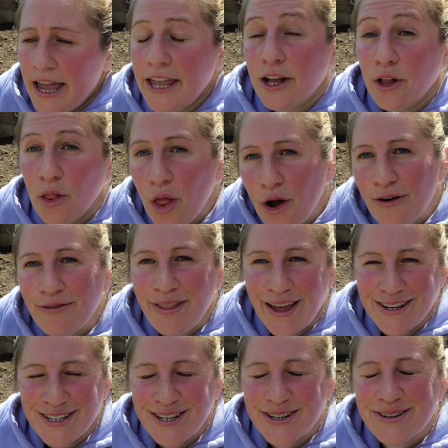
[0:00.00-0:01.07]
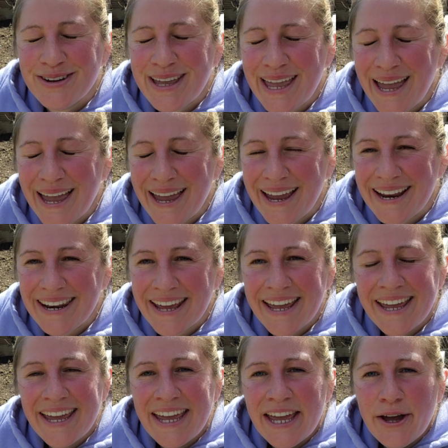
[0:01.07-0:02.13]
a clove that you can
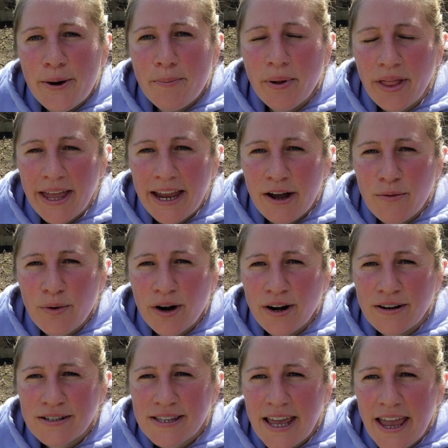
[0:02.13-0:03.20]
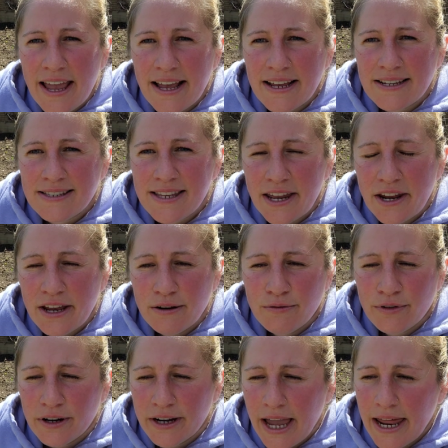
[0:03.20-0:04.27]
plant where it's a set it
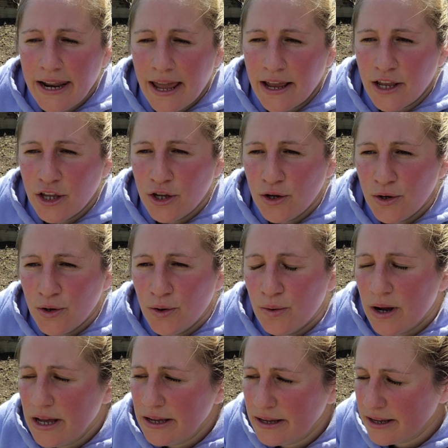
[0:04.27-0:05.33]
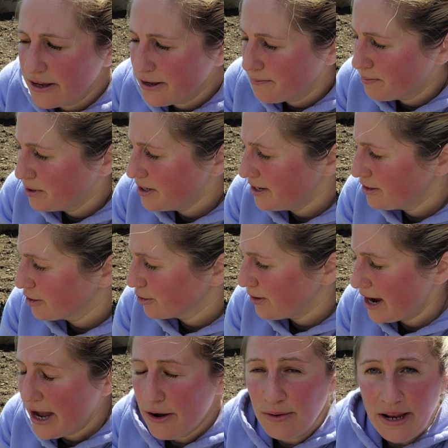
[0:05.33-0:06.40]
and forget it. You put it in the
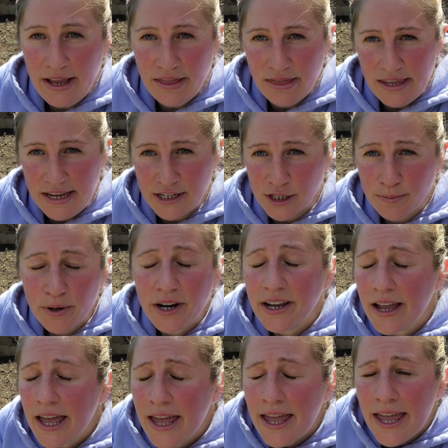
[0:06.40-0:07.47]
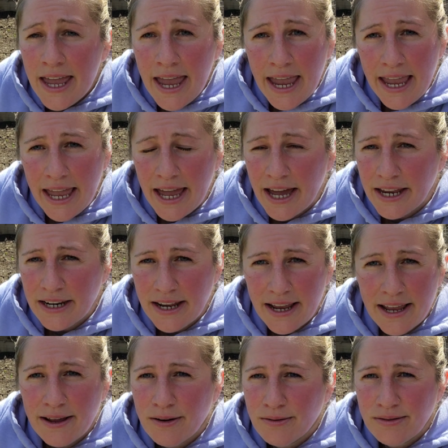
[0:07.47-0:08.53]
ground in the spring and
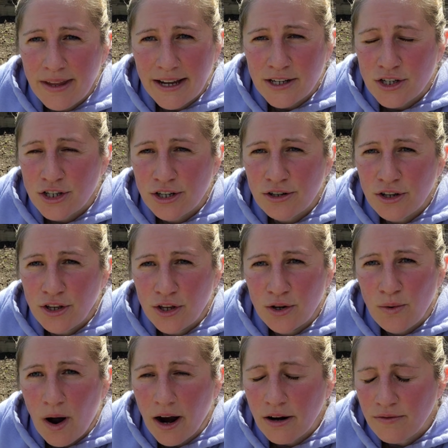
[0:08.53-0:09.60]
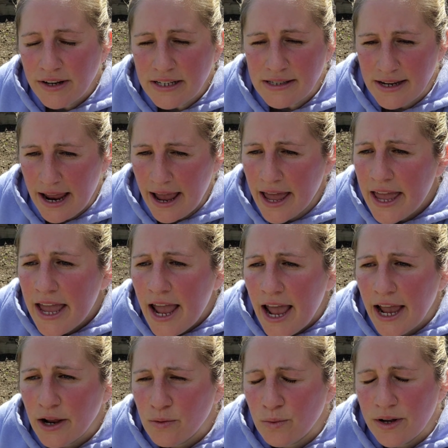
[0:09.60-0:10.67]
next year you harvest it.
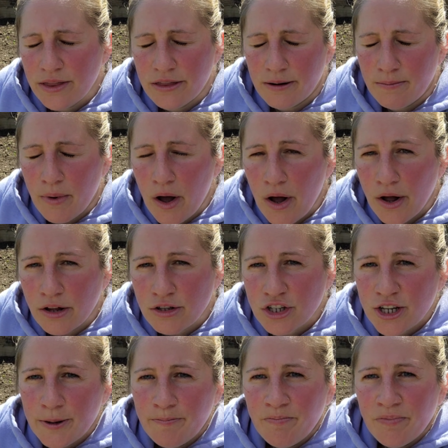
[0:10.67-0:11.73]
And with the mulch,